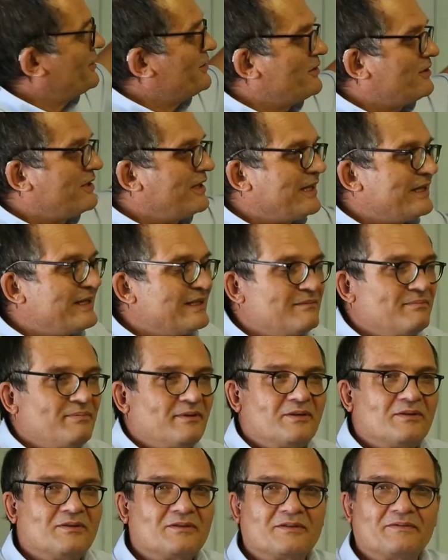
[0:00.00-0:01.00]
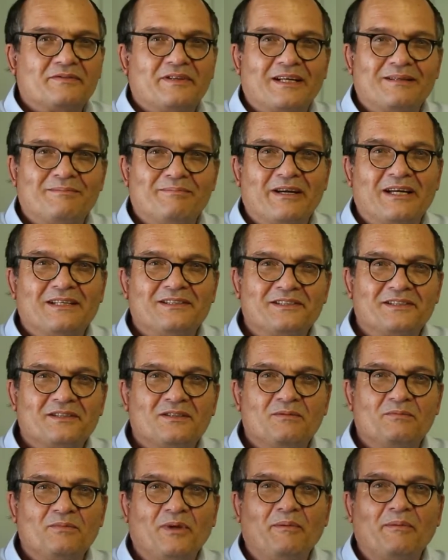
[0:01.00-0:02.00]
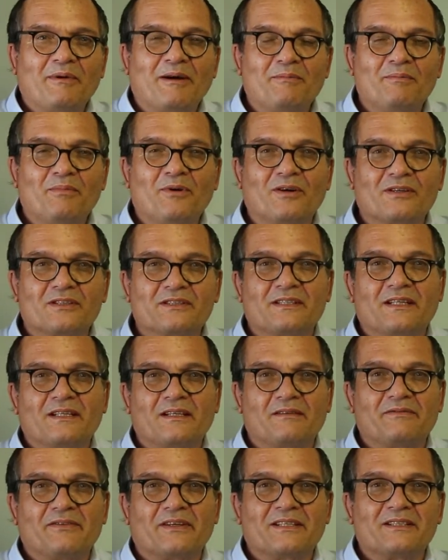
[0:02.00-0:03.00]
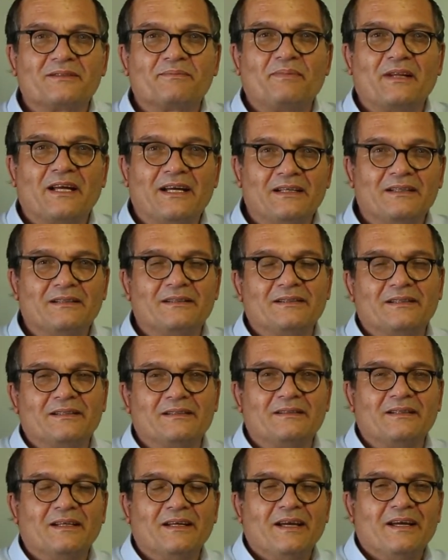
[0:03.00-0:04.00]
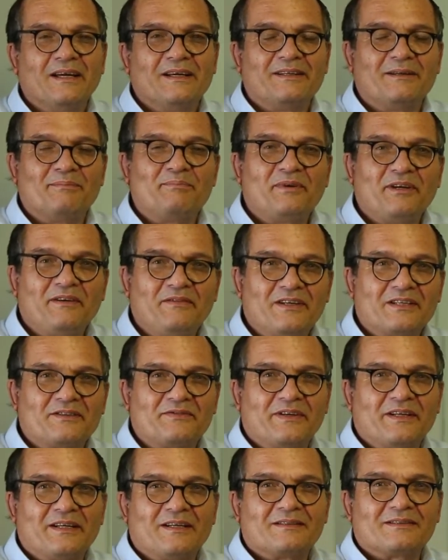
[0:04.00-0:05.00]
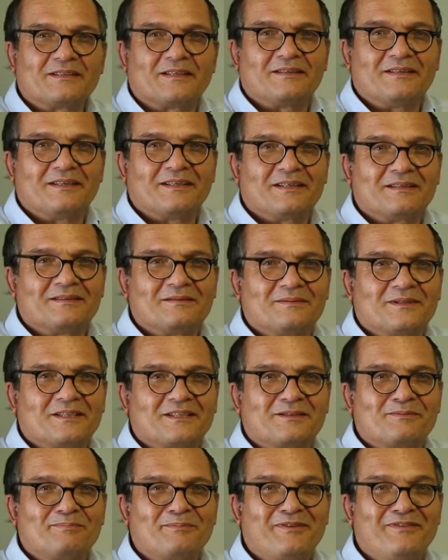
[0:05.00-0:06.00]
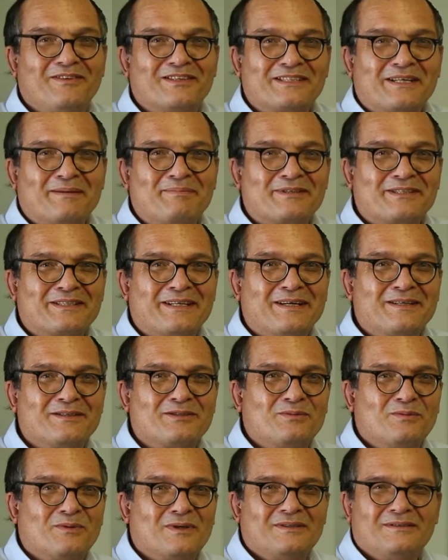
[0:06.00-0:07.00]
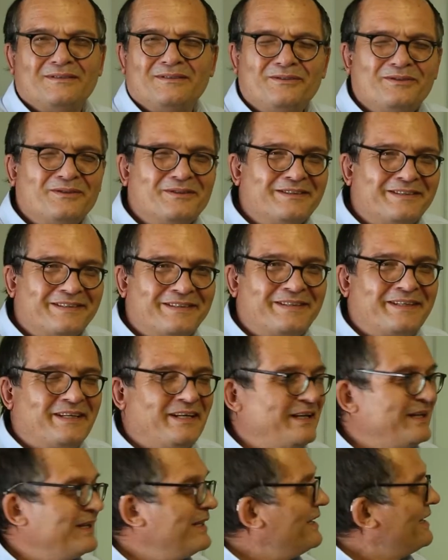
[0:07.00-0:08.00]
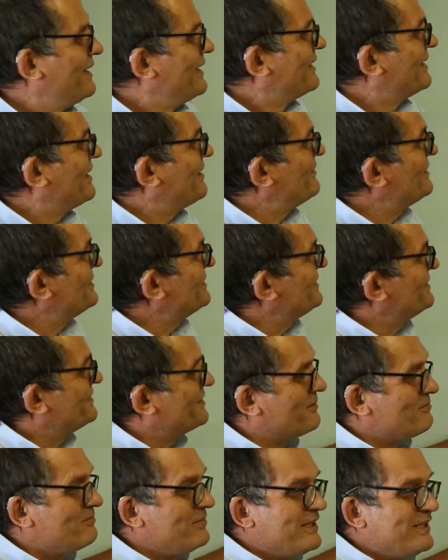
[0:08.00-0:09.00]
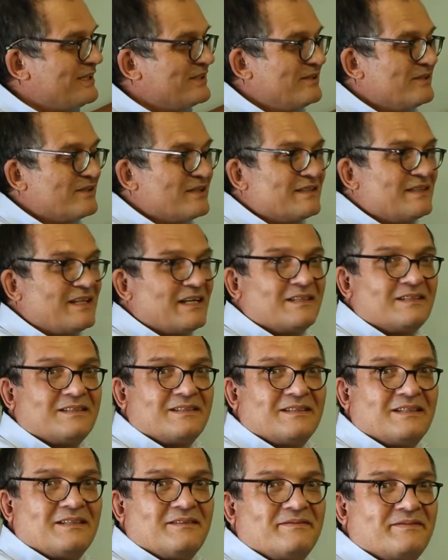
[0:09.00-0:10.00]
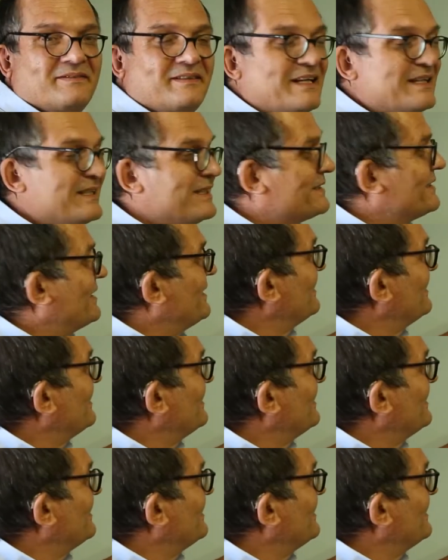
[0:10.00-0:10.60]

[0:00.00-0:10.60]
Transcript: but you get it because of that magical MIMO box that I've explained in the previous videos. I think it was previous episodes 1, 2 and 3 covers it. So please look at that if that is